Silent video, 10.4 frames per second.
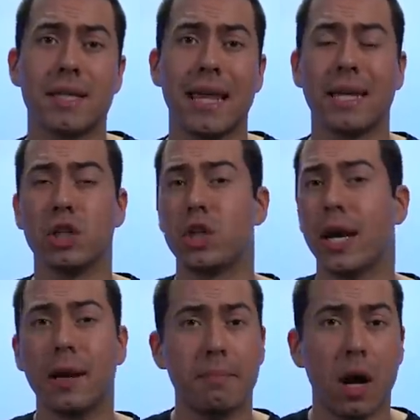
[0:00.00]
they can
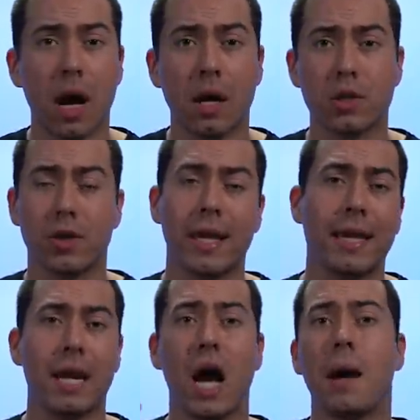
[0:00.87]
check a box or they
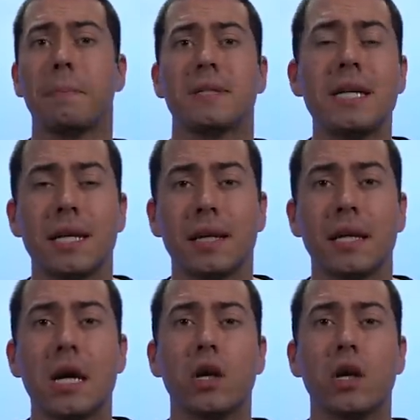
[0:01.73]
can opt in